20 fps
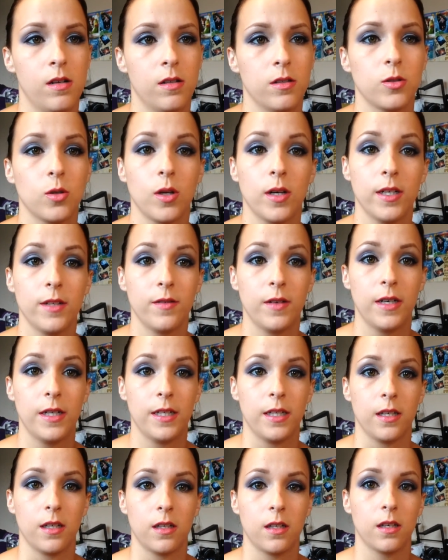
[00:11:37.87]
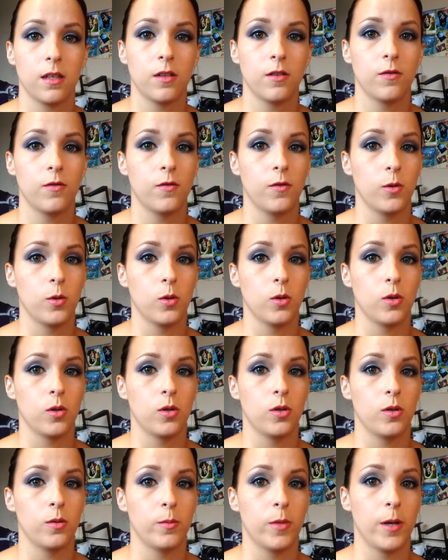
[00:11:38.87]
So I'll leave a link
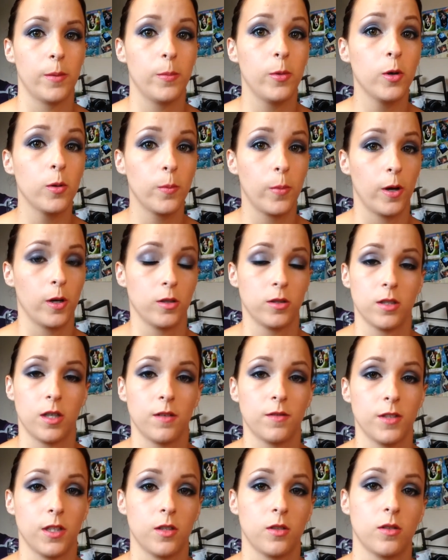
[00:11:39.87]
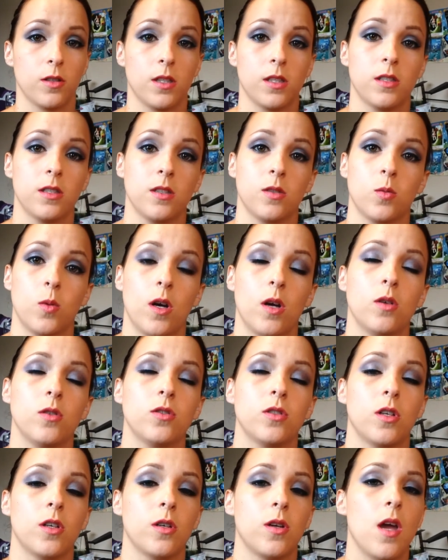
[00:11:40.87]
for my blog post that I've done on this as well,
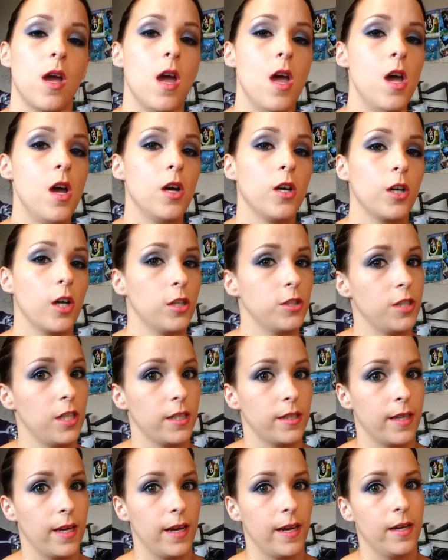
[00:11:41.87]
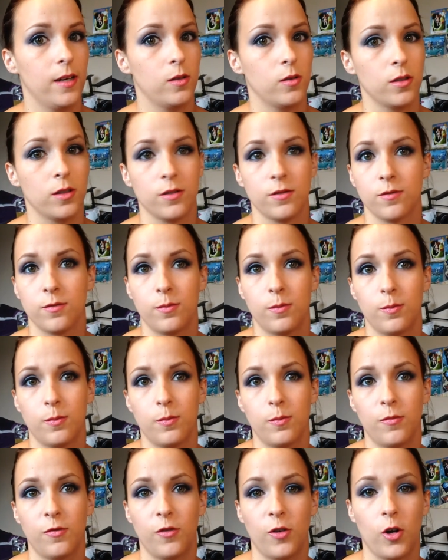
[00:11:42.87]
so go check that out and
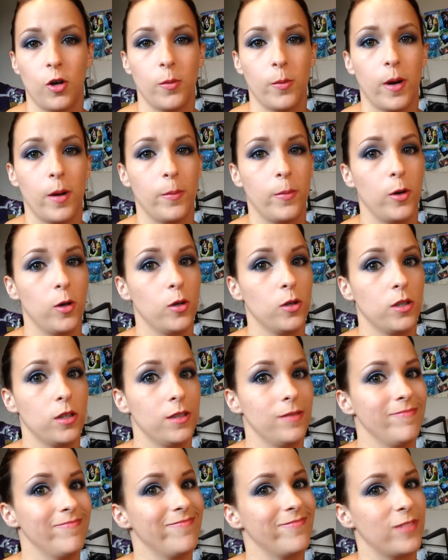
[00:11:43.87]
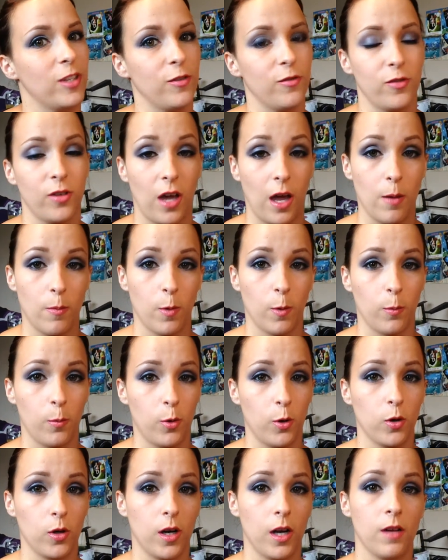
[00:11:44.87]
follow my blog. Don't forget I'm on
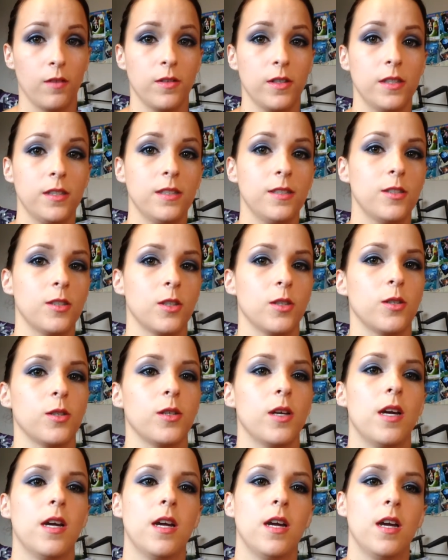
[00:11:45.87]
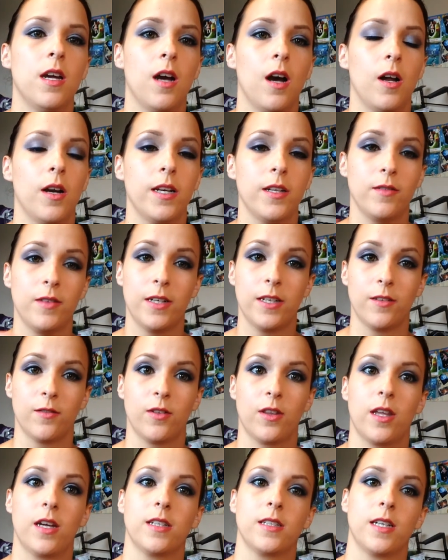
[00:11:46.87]
Blog Loving, so I'll leave a link
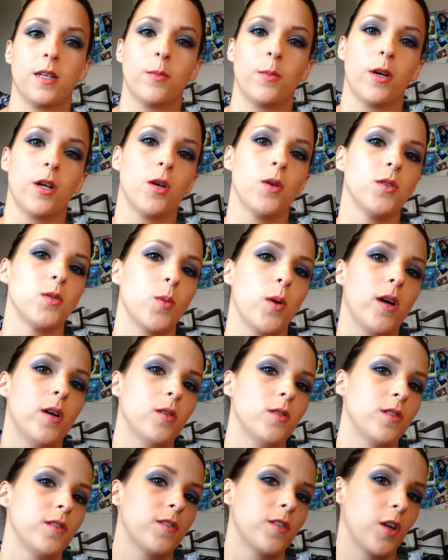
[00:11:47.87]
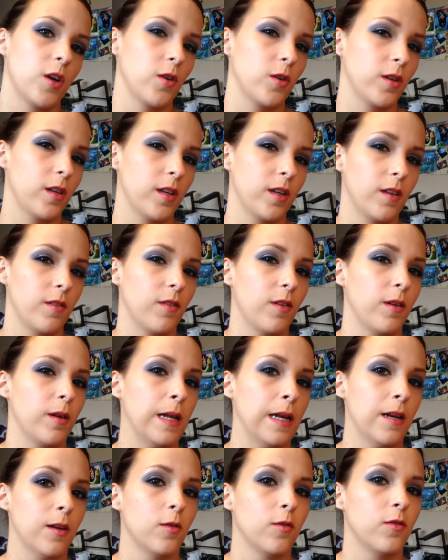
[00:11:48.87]
for that down below as well. Go give it
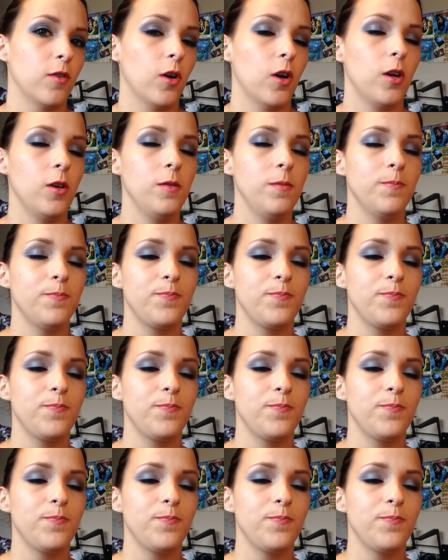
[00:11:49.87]
a little follow.